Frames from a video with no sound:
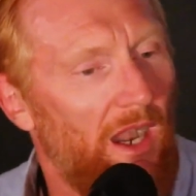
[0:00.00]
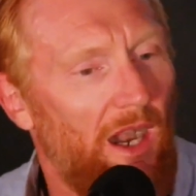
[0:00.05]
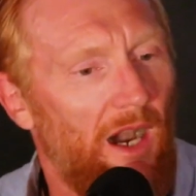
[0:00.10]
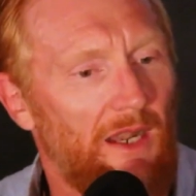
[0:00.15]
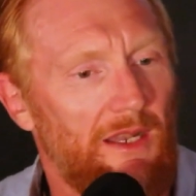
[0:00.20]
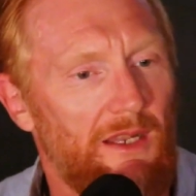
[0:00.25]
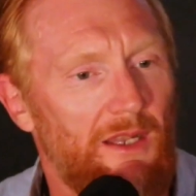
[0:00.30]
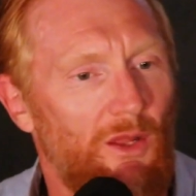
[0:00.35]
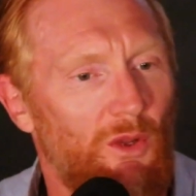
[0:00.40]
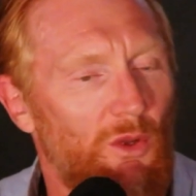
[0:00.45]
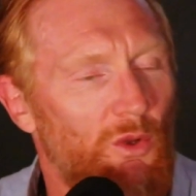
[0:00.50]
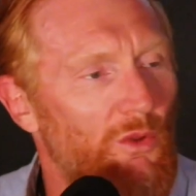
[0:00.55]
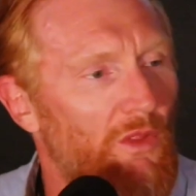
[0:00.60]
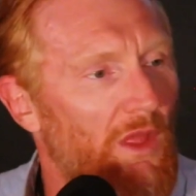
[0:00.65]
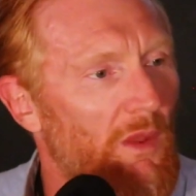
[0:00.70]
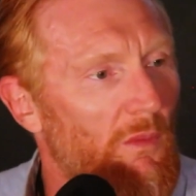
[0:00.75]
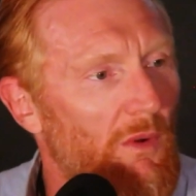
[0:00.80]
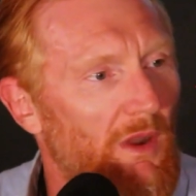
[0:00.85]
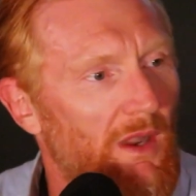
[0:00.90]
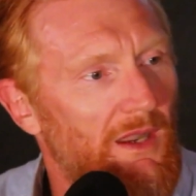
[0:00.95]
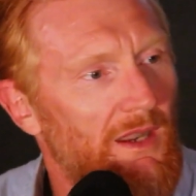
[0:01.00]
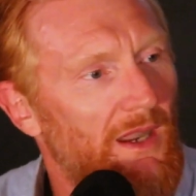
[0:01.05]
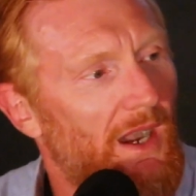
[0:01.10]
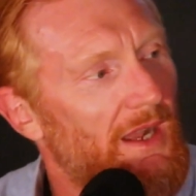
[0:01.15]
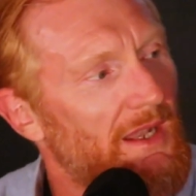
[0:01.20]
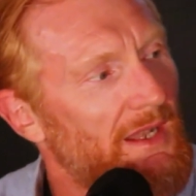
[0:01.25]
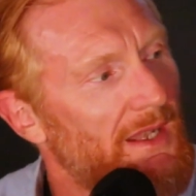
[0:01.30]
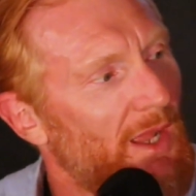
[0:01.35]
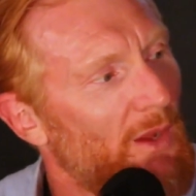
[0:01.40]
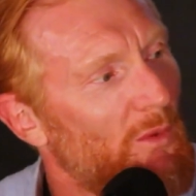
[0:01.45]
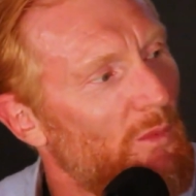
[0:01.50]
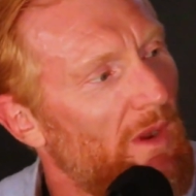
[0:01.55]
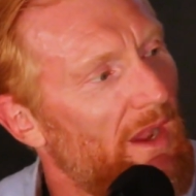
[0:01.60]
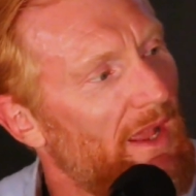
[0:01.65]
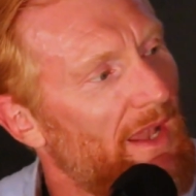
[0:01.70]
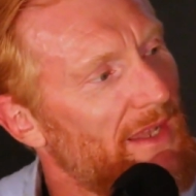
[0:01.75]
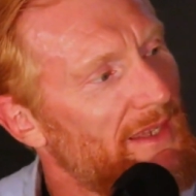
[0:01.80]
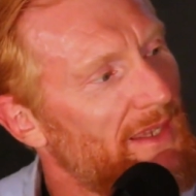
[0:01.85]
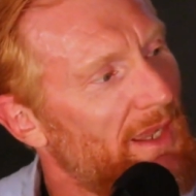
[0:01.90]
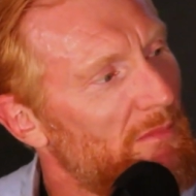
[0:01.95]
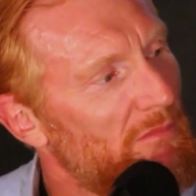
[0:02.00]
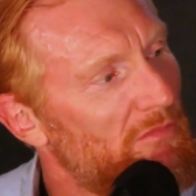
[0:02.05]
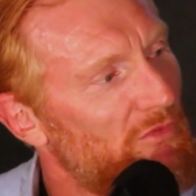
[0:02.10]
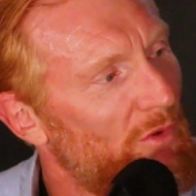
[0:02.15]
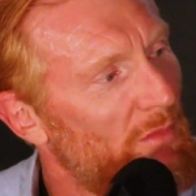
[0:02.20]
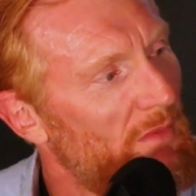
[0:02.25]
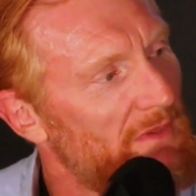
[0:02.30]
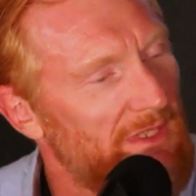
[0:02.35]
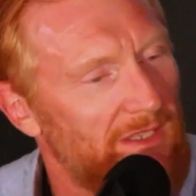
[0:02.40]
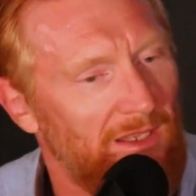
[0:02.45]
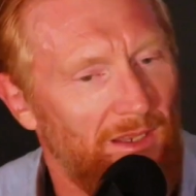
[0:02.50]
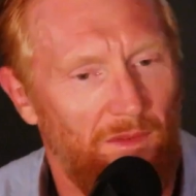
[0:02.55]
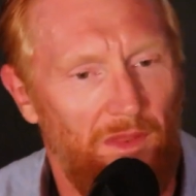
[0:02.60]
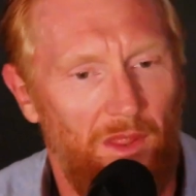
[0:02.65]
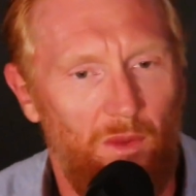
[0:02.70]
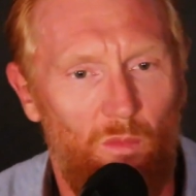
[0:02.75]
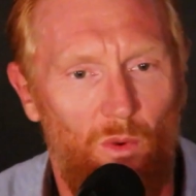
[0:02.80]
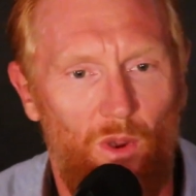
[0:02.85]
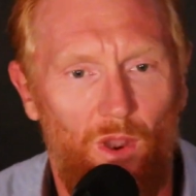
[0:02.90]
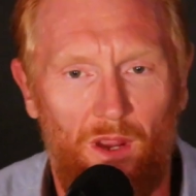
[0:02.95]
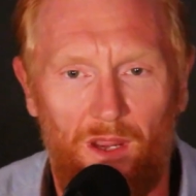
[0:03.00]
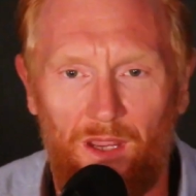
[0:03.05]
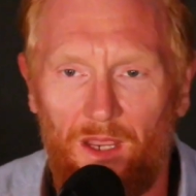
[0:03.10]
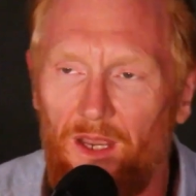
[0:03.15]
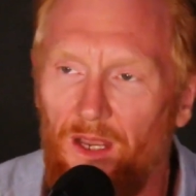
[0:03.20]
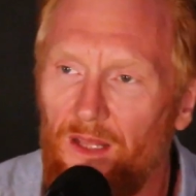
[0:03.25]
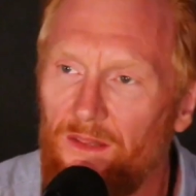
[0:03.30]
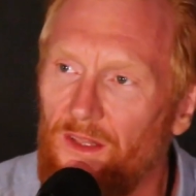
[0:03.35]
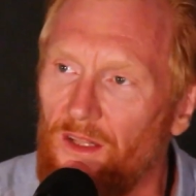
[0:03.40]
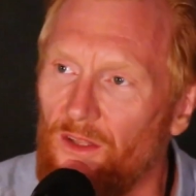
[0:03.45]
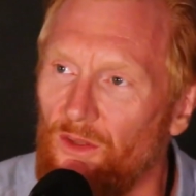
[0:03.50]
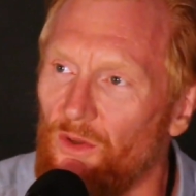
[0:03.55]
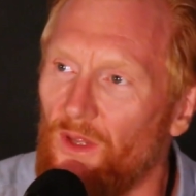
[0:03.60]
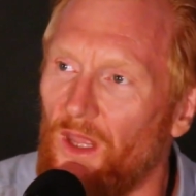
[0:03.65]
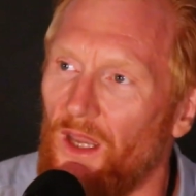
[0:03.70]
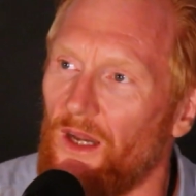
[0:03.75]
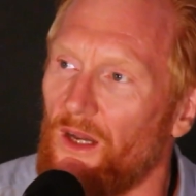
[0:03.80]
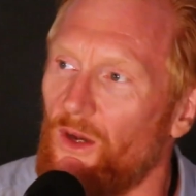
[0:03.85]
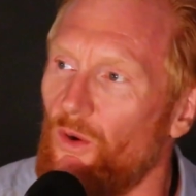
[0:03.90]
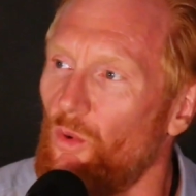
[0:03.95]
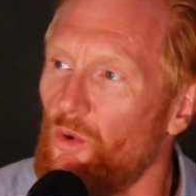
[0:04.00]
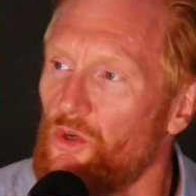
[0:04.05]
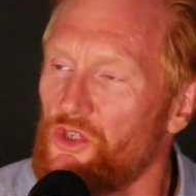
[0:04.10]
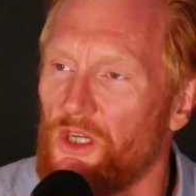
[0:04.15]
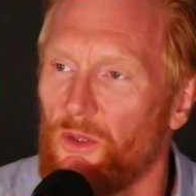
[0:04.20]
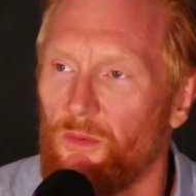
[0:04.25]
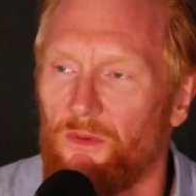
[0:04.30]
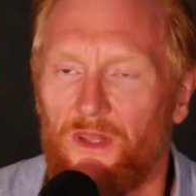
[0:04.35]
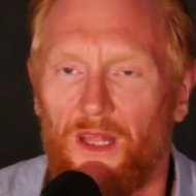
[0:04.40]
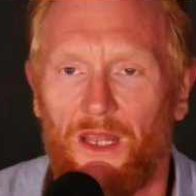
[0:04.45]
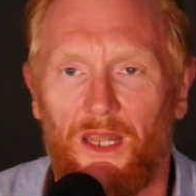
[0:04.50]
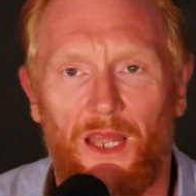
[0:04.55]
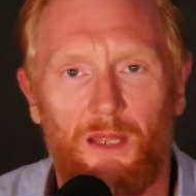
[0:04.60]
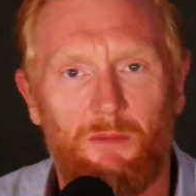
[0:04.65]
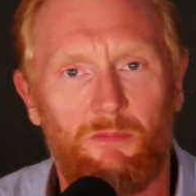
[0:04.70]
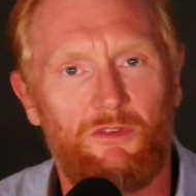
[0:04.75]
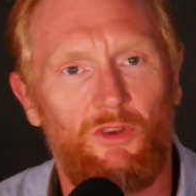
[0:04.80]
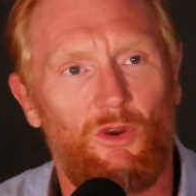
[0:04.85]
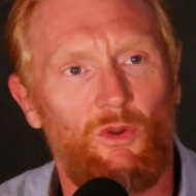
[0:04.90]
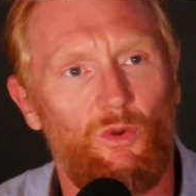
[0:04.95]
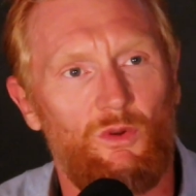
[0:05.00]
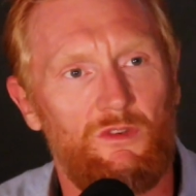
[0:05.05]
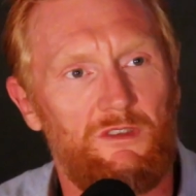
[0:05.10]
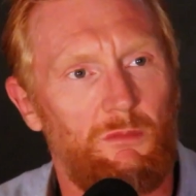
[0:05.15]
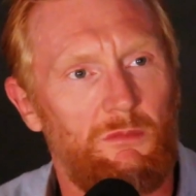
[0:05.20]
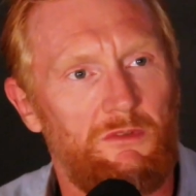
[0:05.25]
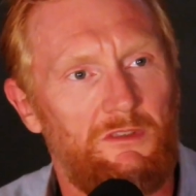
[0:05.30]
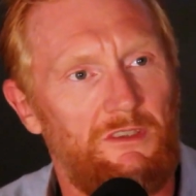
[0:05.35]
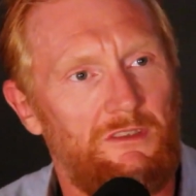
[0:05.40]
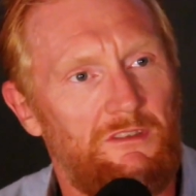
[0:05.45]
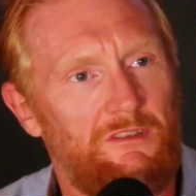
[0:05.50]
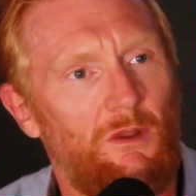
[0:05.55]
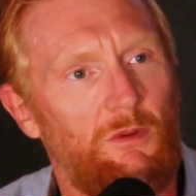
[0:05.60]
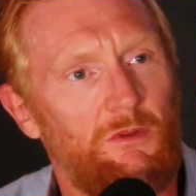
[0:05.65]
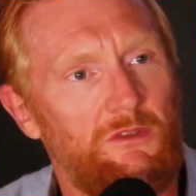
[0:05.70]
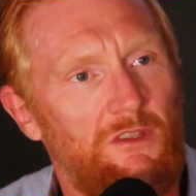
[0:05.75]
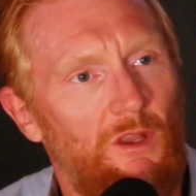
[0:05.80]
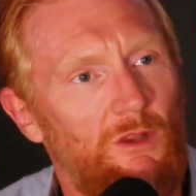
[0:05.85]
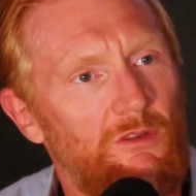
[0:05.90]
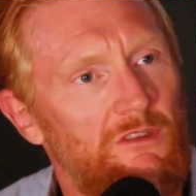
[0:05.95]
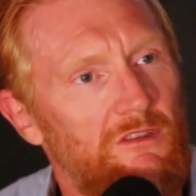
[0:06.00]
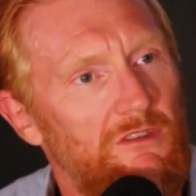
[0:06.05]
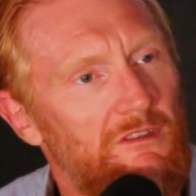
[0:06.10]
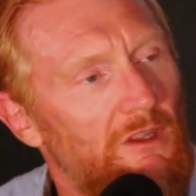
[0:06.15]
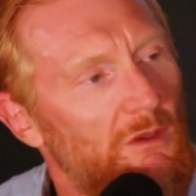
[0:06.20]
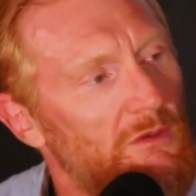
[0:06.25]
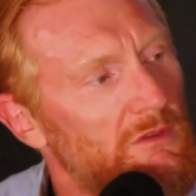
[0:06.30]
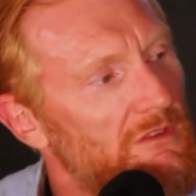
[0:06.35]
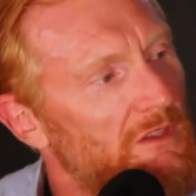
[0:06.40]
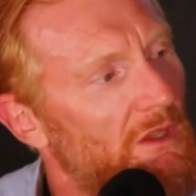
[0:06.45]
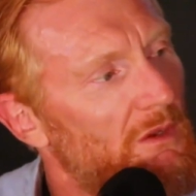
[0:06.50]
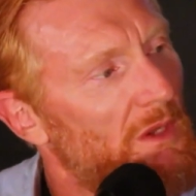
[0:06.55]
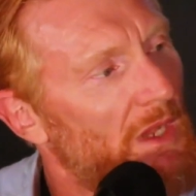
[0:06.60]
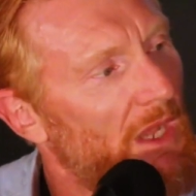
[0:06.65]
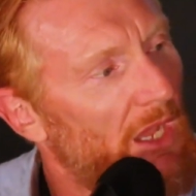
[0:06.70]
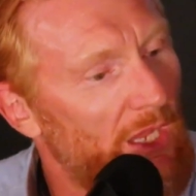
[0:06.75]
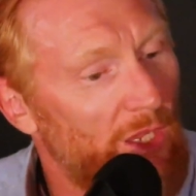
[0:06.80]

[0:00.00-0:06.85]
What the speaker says: I didn't know who they were. I didn't know where they'd come from. I didn't know their work. Then you get a call sheet with their names on, or someone says so-and-so's in so-and-so.